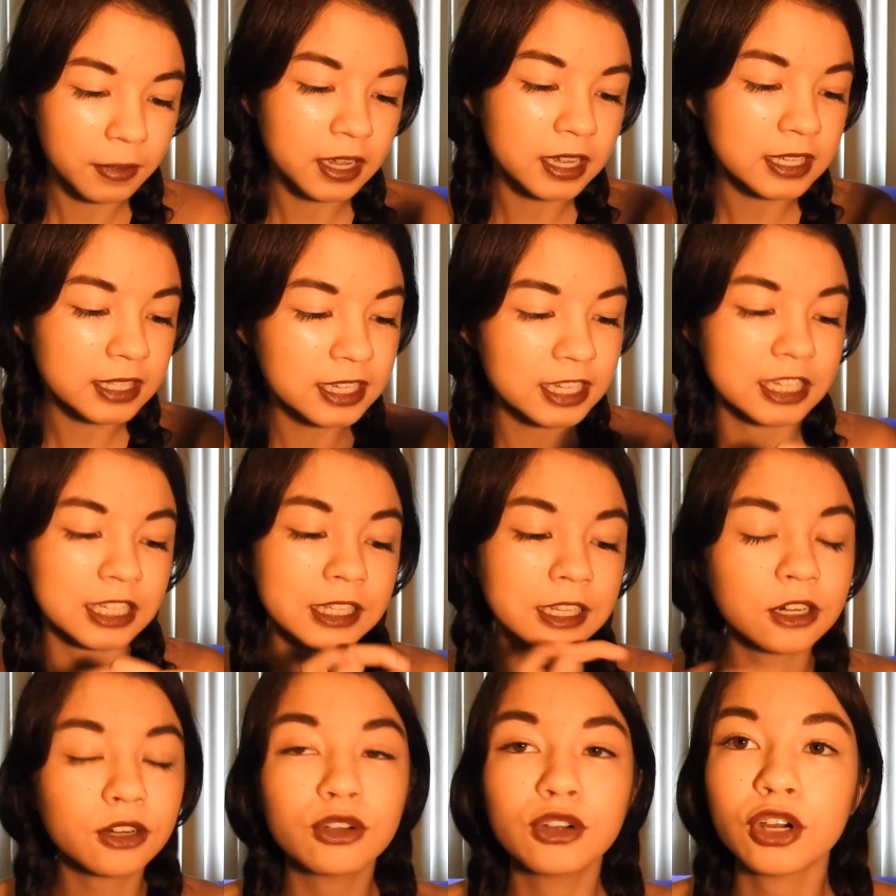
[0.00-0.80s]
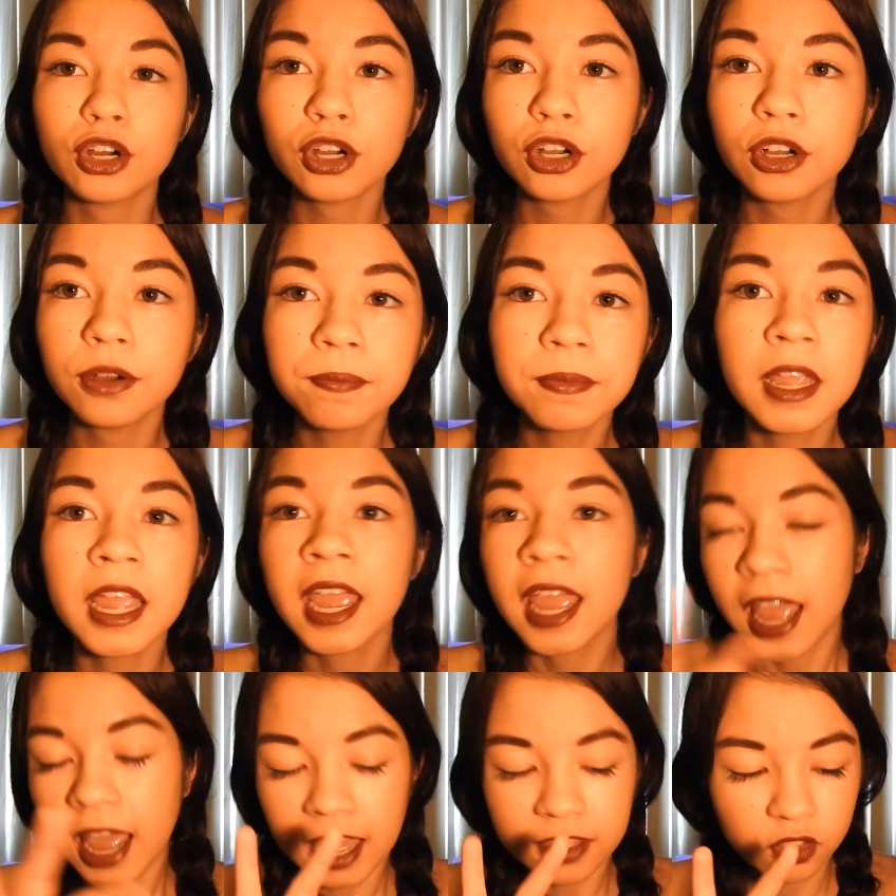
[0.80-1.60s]
because this little girl
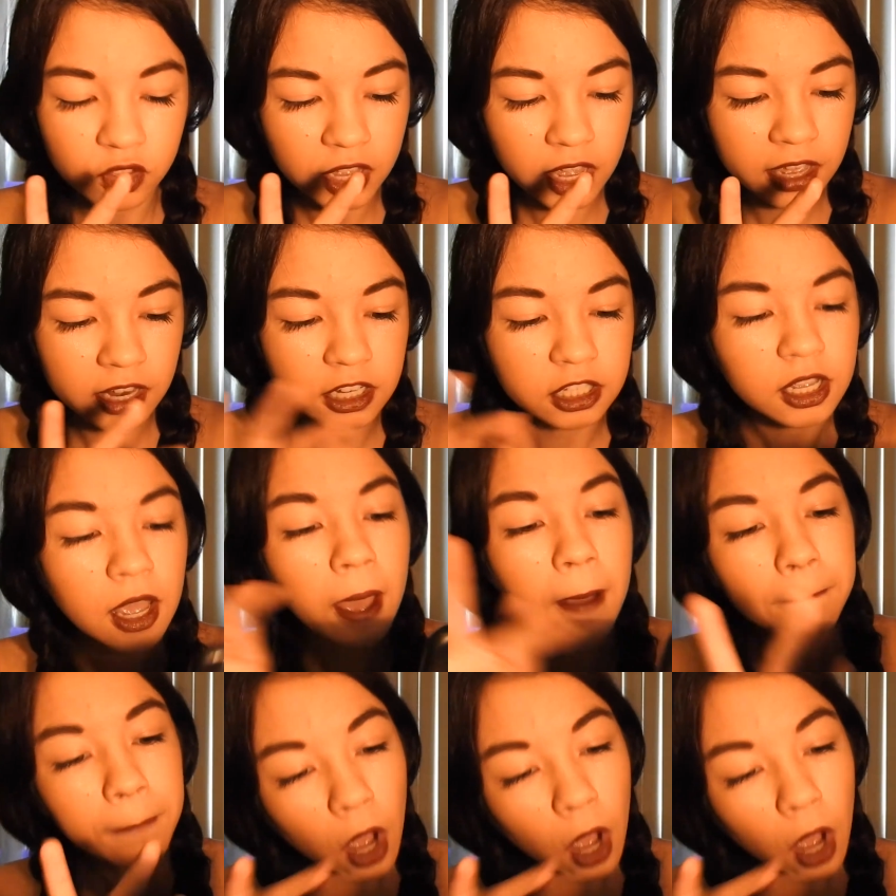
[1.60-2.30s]
at the end is